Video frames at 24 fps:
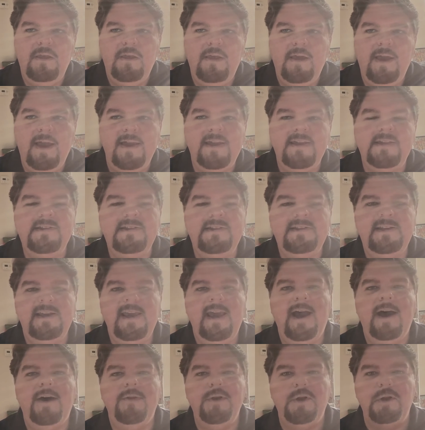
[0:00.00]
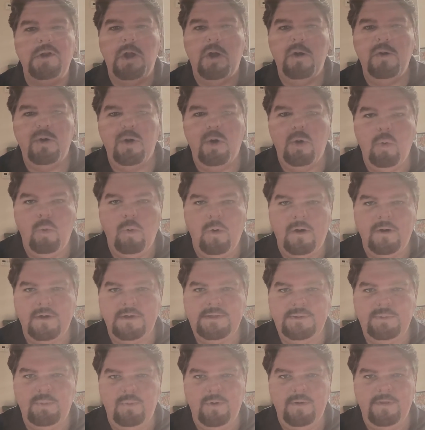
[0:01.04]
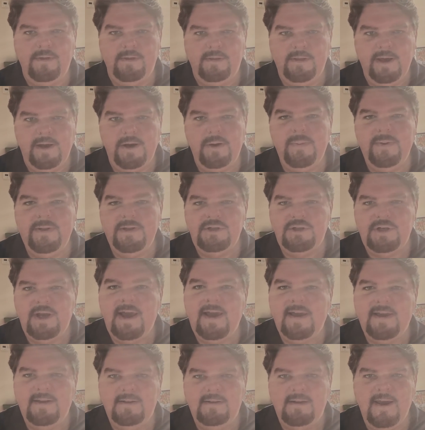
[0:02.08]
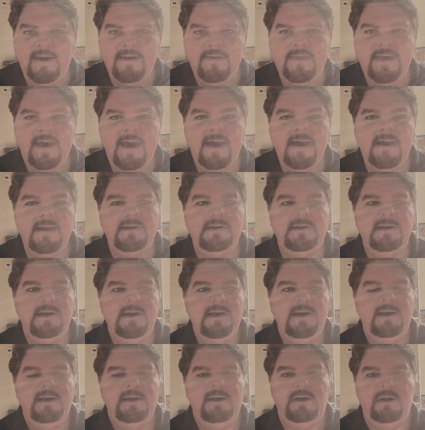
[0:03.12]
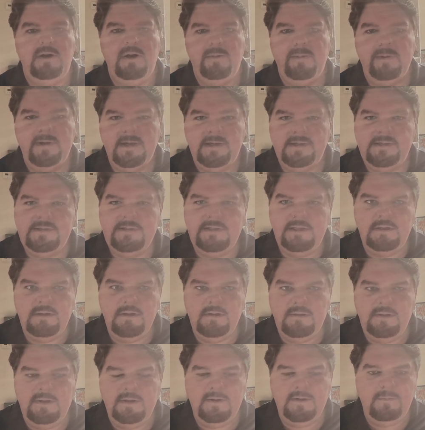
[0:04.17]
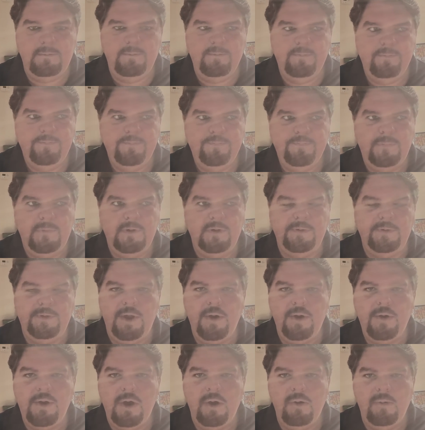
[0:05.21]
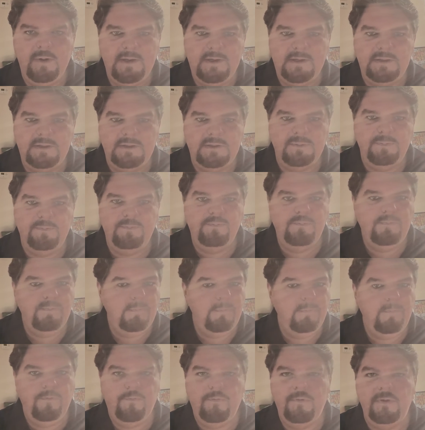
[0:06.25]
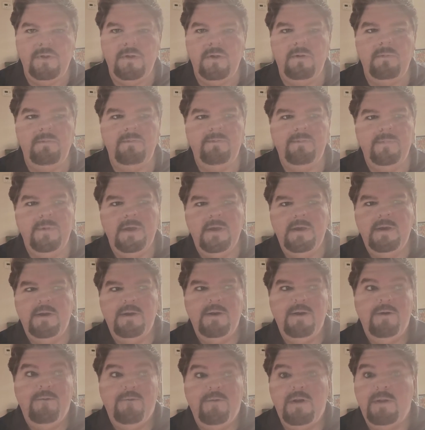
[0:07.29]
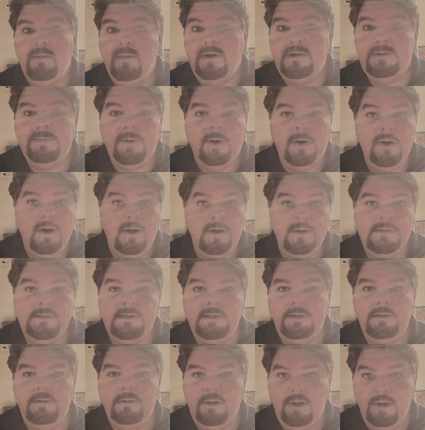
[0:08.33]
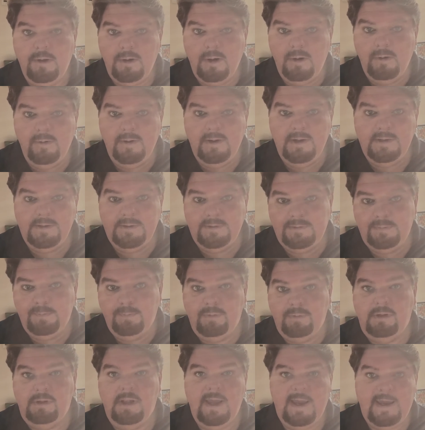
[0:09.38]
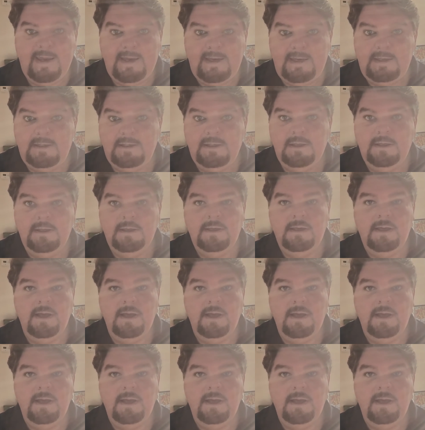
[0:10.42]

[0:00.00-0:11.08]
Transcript: I can see how the logo works with a Letterman jacket like that, you know, because the logo is, for the most part, honestly, the logo is plain.